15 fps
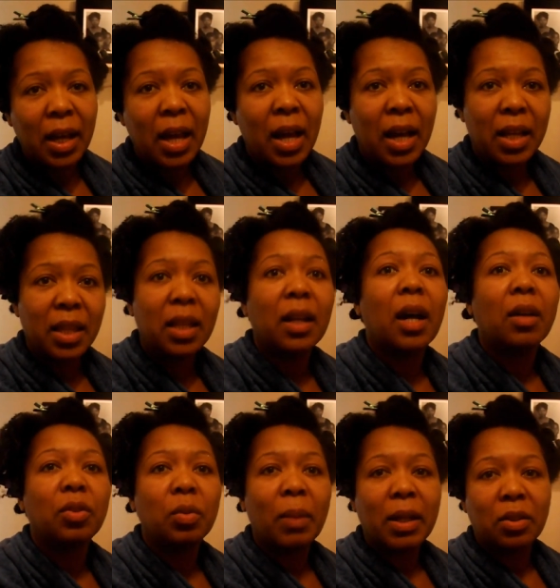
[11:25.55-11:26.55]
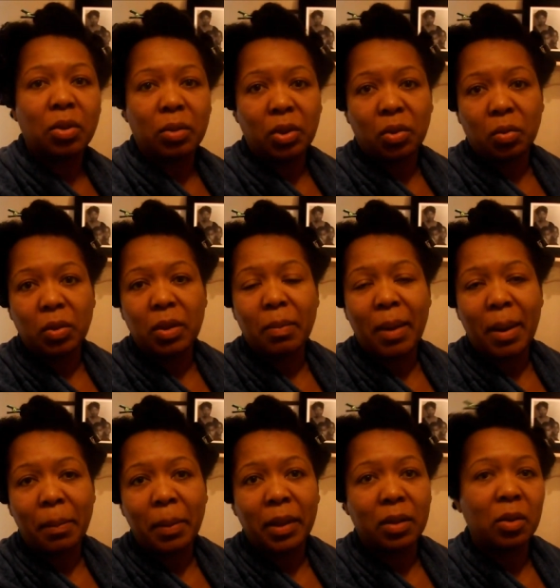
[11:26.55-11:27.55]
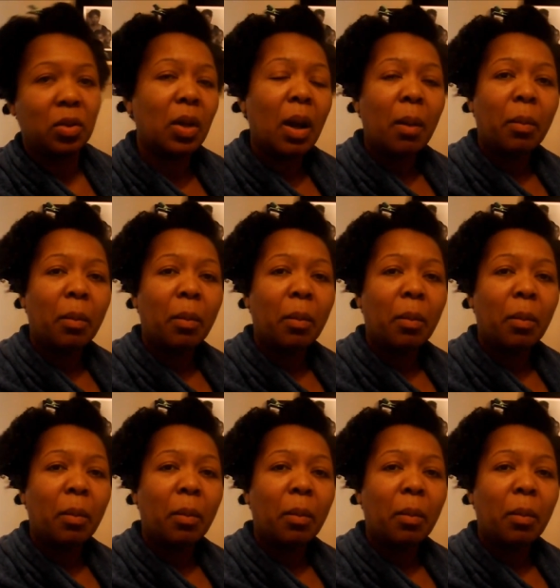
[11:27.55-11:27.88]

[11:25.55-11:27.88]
and then I'll do my twists with my butters.